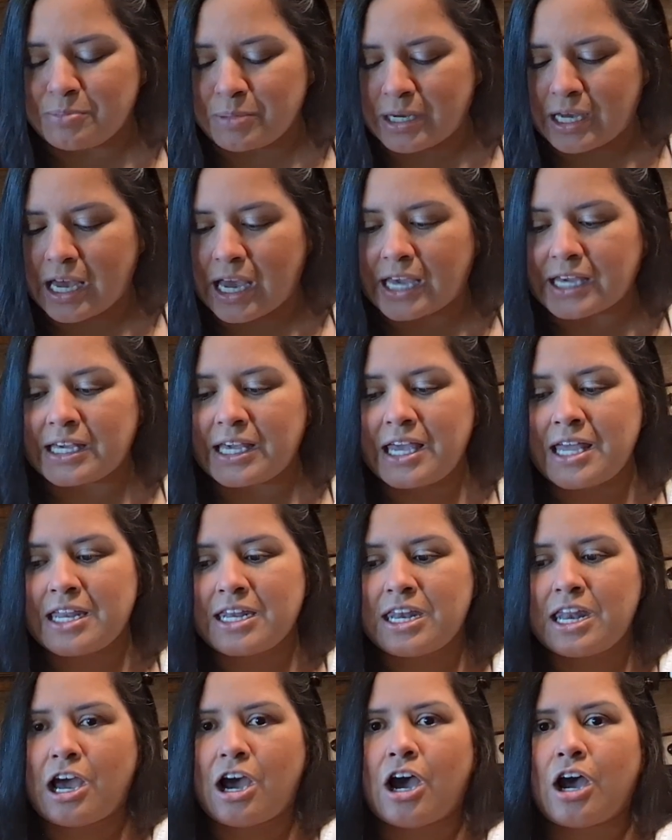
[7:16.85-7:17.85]
But I
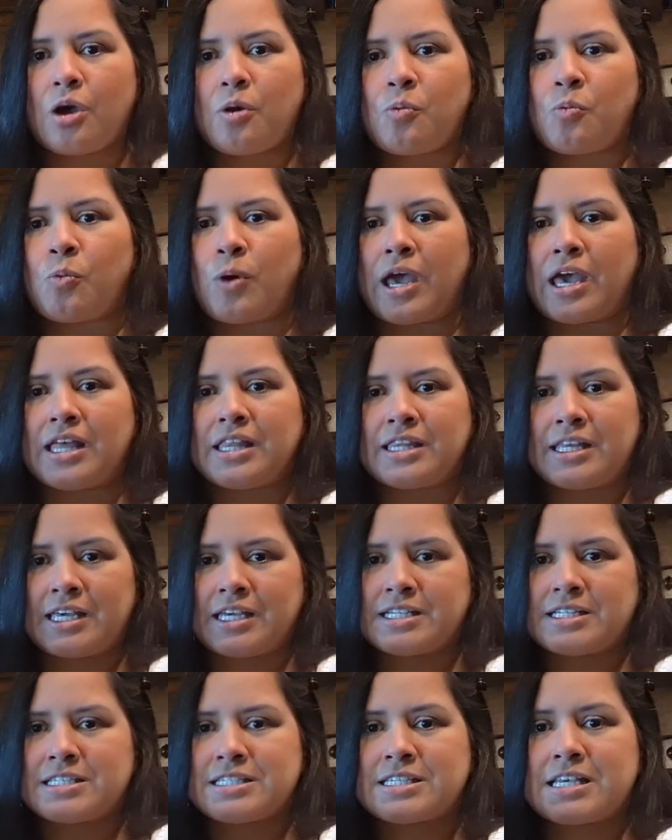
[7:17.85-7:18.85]
cannot wet the
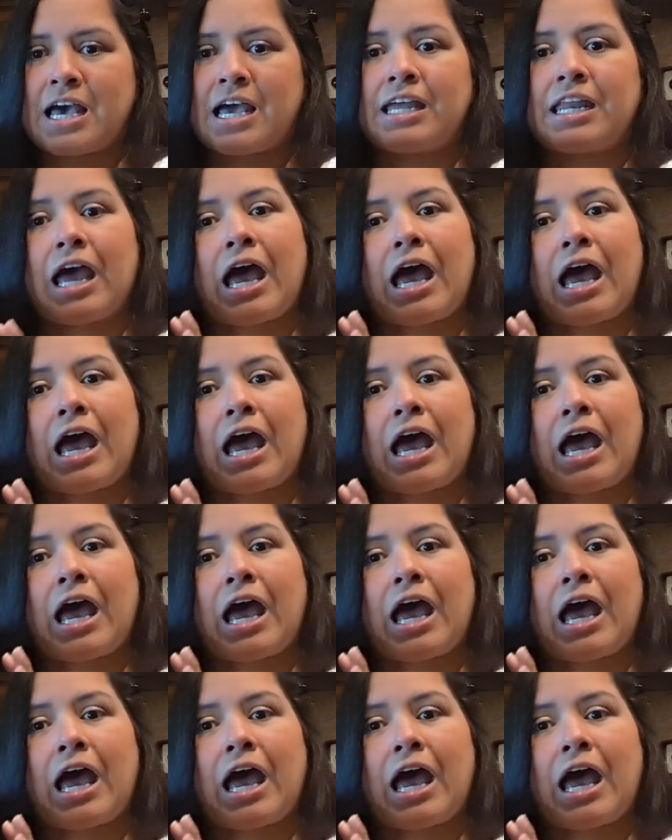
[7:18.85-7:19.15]
inside.